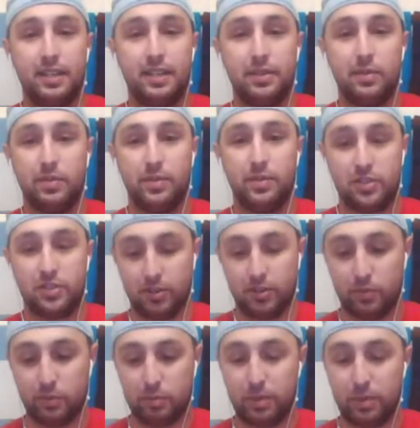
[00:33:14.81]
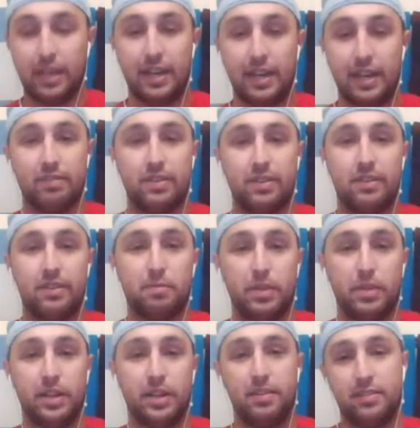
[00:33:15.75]
but it sure would be a
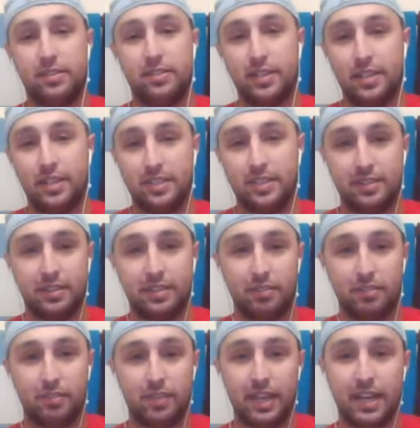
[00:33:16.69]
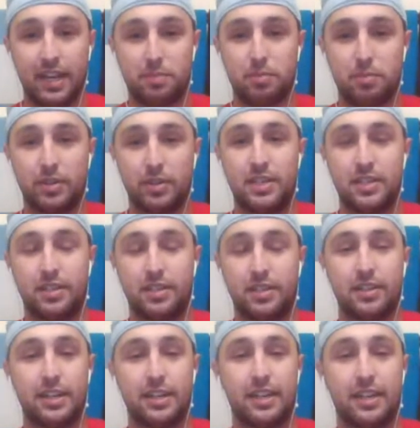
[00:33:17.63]
heck of a playoff series if they got to
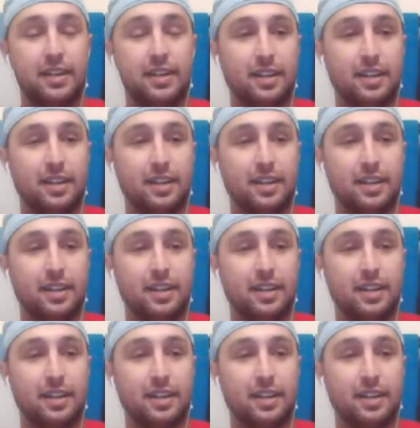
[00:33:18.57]
play each other